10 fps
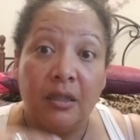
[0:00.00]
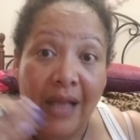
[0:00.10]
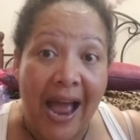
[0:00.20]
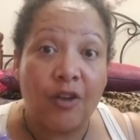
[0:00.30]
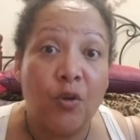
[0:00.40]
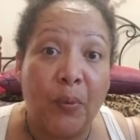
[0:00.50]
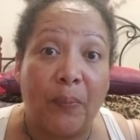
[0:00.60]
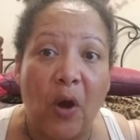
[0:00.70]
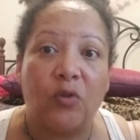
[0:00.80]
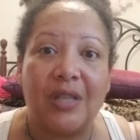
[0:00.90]
How do you
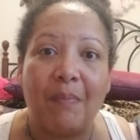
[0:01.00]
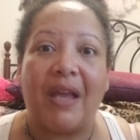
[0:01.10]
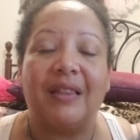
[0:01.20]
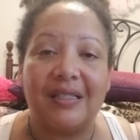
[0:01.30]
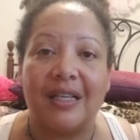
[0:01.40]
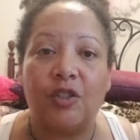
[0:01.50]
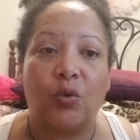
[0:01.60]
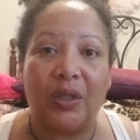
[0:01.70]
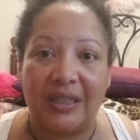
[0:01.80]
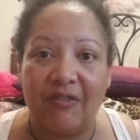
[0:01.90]
propose they make this
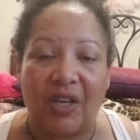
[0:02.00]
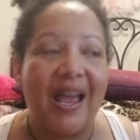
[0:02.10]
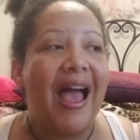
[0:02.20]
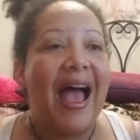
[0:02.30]
into a living?